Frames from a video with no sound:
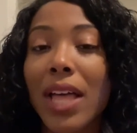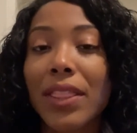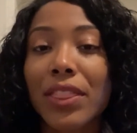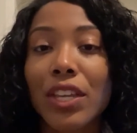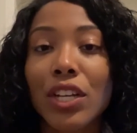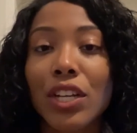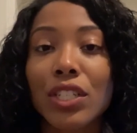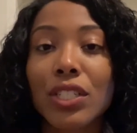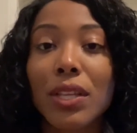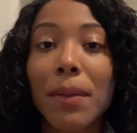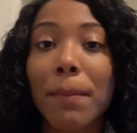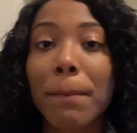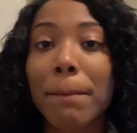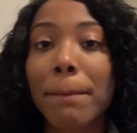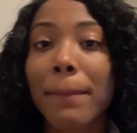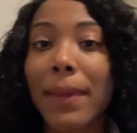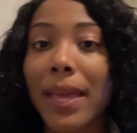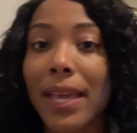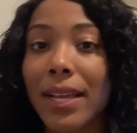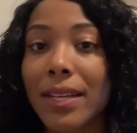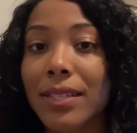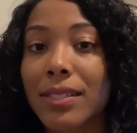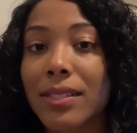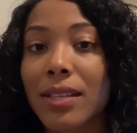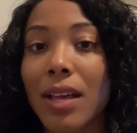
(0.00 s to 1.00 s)
There's a
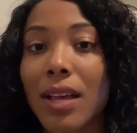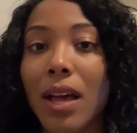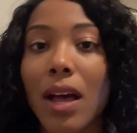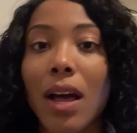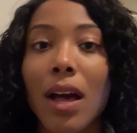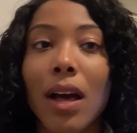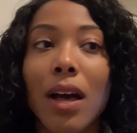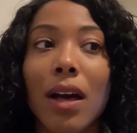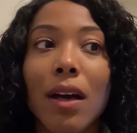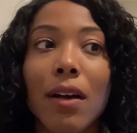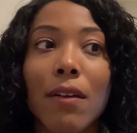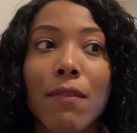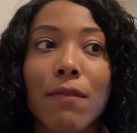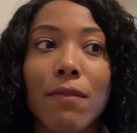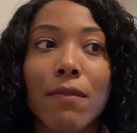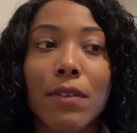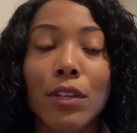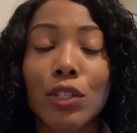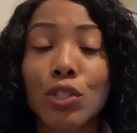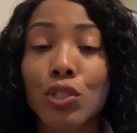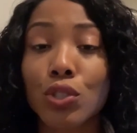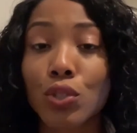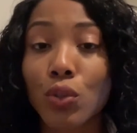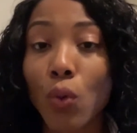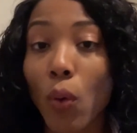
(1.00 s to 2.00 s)
mix of
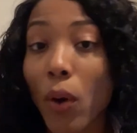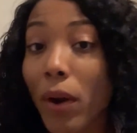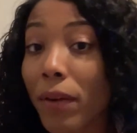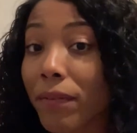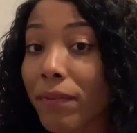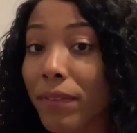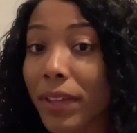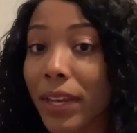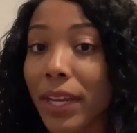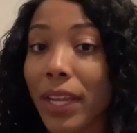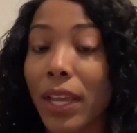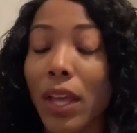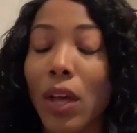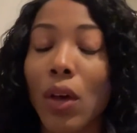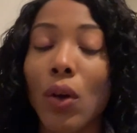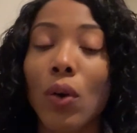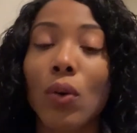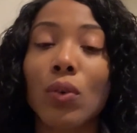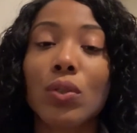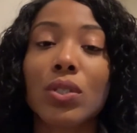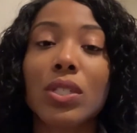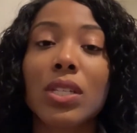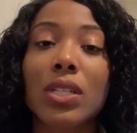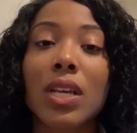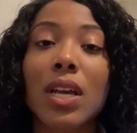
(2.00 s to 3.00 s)
short
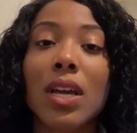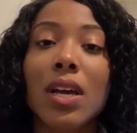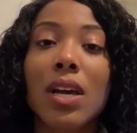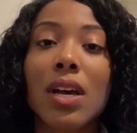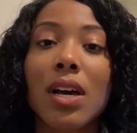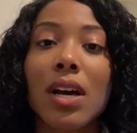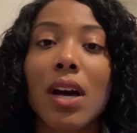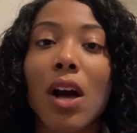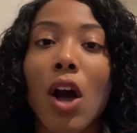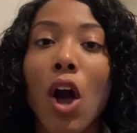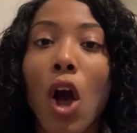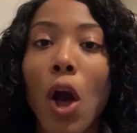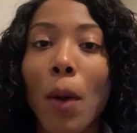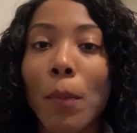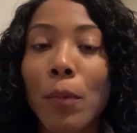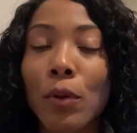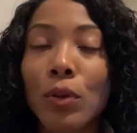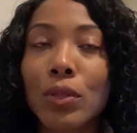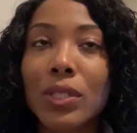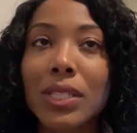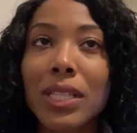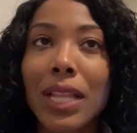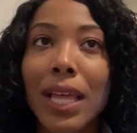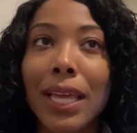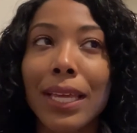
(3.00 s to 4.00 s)
videos,
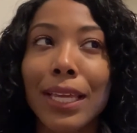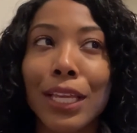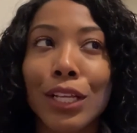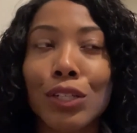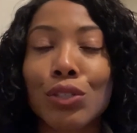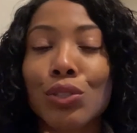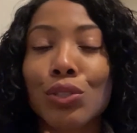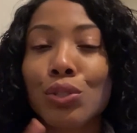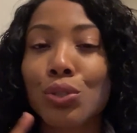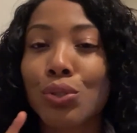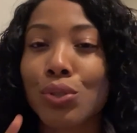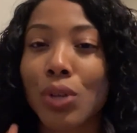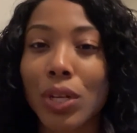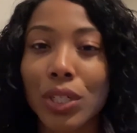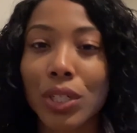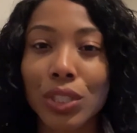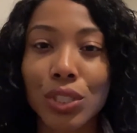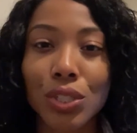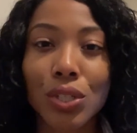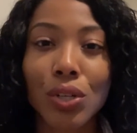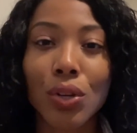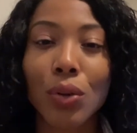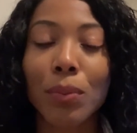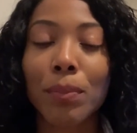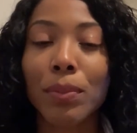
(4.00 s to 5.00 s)
almost like
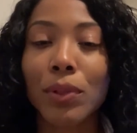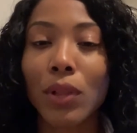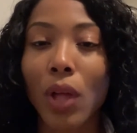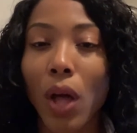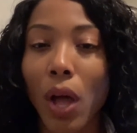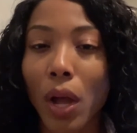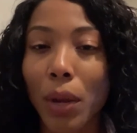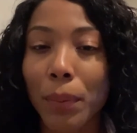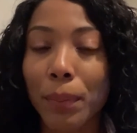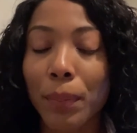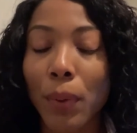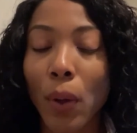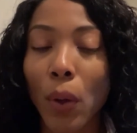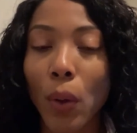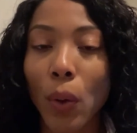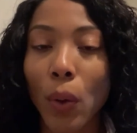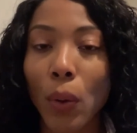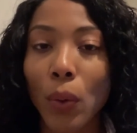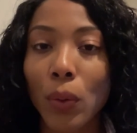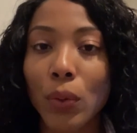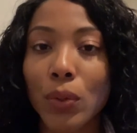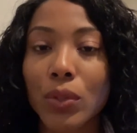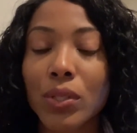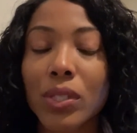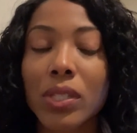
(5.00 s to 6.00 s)
instructional blog
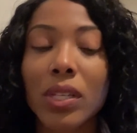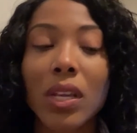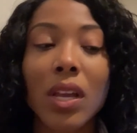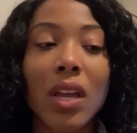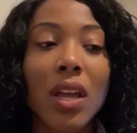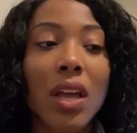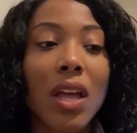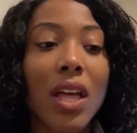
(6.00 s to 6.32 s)
posts.